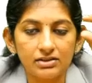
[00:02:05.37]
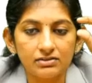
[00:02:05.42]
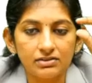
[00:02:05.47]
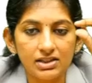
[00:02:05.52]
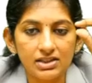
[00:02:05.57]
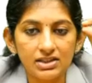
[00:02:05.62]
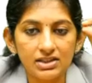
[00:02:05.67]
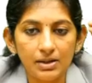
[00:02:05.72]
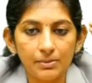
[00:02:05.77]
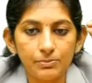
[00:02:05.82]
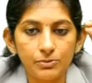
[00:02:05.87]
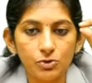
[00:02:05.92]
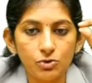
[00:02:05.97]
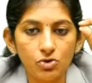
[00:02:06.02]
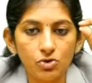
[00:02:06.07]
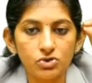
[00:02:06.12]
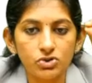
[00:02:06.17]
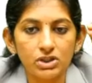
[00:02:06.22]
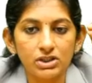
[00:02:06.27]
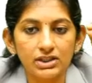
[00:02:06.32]
This
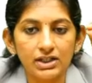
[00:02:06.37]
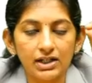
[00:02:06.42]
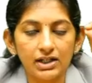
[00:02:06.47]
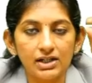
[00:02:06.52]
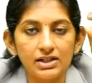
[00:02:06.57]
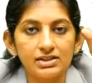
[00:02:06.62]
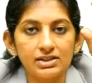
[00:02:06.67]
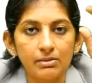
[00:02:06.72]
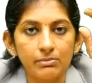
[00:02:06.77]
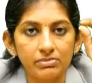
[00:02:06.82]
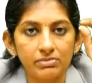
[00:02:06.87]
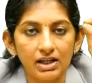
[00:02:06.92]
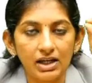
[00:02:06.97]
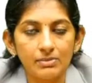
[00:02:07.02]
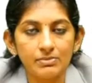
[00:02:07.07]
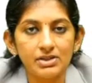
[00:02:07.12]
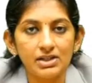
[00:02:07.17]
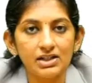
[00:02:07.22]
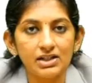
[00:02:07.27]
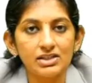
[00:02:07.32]
submucosal tunnel,
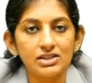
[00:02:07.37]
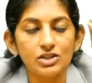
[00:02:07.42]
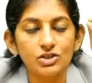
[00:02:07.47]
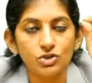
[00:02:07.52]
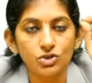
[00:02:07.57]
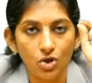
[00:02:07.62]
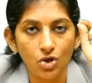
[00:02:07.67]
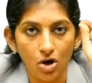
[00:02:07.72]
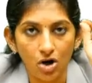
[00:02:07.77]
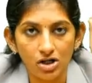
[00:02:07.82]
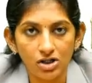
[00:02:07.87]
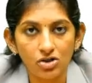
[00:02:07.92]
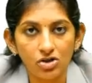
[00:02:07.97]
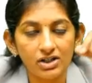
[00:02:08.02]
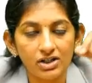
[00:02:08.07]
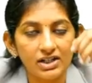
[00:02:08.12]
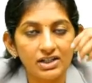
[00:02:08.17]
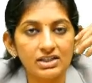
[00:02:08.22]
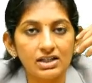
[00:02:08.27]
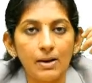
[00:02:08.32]
sometimes it is short
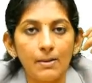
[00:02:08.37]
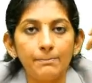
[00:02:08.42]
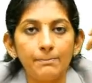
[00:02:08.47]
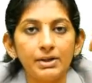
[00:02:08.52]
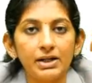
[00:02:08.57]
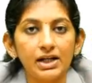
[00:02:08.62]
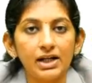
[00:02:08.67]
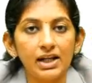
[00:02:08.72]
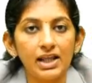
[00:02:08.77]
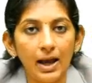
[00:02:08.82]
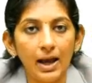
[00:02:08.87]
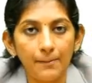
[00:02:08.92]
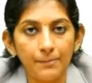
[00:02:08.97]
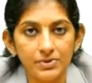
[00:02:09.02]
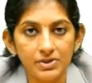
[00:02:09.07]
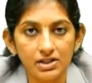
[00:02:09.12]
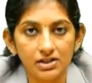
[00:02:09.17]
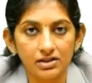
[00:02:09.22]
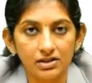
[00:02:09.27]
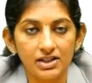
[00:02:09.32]
or it is completely
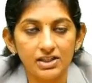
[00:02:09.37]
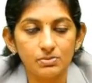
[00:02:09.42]
absent,